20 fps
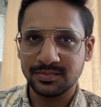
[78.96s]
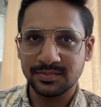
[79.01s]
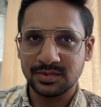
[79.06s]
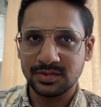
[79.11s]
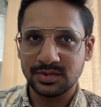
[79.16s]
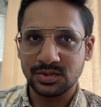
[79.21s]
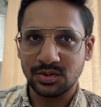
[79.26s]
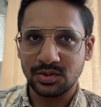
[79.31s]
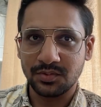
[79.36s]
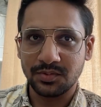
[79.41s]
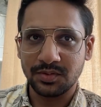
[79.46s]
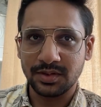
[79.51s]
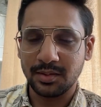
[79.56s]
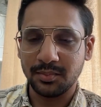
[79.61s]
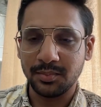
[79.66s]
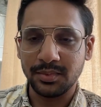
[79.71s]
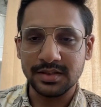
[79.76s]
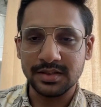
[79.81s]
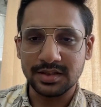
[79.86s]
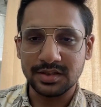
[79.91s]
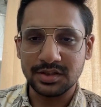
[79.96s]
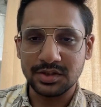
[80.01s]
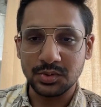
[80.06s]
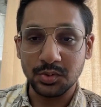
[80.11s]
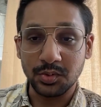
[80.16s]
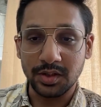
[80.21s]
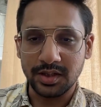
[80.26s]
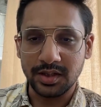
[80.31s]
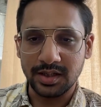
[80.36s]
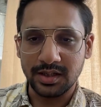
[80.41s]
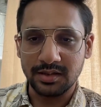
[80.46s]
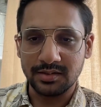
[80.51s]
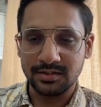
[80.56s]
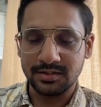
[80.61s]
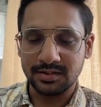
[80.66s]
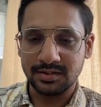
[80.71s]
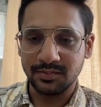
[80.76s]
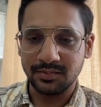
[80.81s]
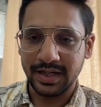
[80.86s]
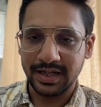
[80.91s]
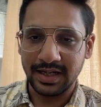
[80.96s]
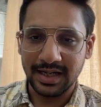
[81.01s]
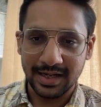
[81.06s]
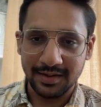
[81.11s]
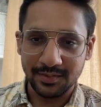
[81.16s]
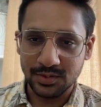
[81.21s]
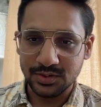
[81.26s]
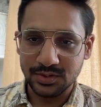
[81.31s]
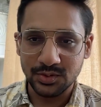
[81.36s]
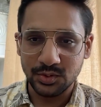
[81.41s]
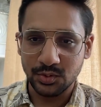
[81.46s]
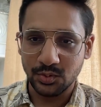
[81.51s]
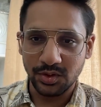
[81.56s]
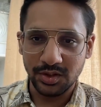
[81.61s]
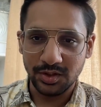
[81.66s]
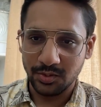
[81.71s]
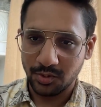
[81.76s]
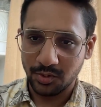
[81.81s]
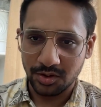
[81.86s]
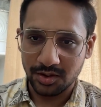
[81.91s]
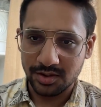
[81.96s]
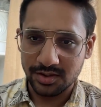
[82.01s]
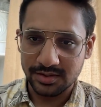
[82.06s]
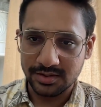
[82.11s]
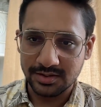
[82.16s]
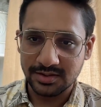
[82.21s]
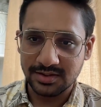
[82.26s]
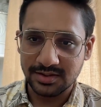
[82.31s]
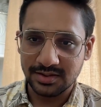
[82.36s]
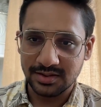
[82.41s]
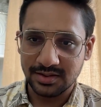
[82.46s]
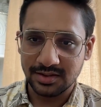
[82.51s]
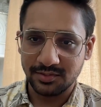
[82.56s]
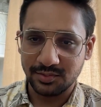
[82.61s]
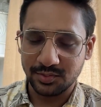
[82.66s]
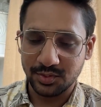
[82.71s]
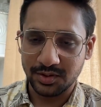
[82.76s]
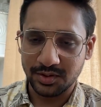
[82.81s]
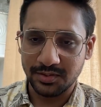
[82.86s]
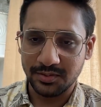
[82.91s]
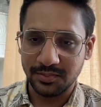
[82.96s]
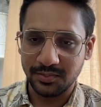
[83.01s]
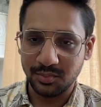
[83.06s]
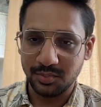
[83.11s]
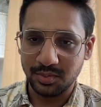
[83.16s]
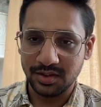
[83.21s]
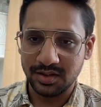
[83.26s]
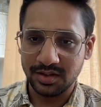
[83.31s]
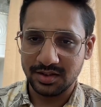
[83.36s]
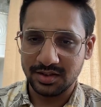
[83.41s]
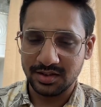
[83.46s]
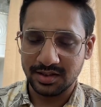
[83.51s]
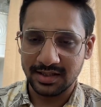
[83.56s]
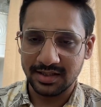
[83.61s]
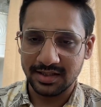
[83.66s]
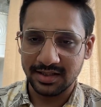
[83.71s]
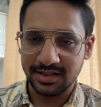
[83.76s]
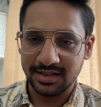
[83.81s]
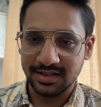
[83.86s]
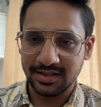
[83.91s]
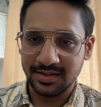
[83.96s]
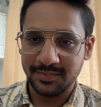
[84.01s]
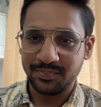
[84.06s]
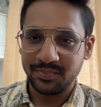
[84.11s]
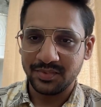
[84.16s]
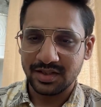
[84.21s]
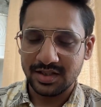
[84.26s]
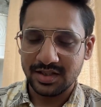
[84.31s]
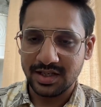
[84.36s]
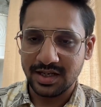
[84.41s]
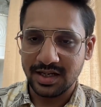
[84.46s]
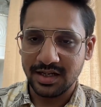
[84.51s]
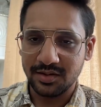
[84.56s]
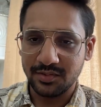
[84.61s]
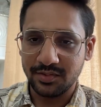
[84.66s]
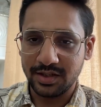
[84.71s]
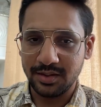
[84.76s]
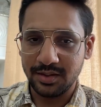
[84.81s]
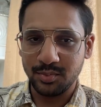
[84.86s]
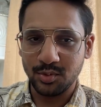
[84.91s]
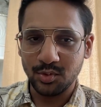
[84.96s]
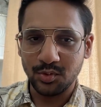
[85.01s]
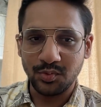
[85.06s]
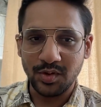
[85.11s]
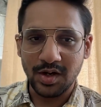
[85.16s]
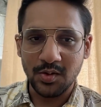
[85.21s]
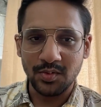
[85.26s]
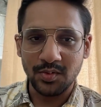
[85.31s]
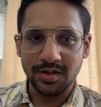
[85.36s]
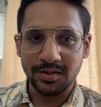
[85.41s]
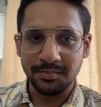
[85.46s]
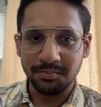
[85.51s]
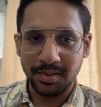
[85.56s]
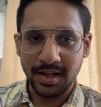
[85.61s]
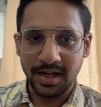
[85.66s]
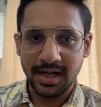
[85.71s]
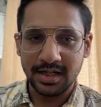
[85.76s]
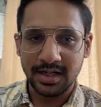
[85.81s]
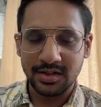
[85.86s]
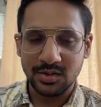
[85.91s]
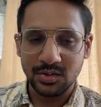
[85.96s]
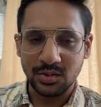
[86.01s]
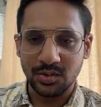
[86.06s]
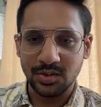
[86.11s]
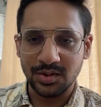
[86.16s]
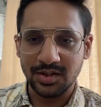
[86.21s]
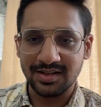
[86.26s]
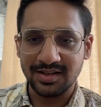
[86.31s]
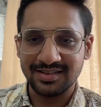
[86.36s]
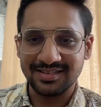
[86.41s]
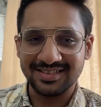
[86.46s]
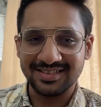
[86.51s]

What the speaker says: sort of an amazing storyteller. While I was the only audience for him, but I think he had a very profound impact on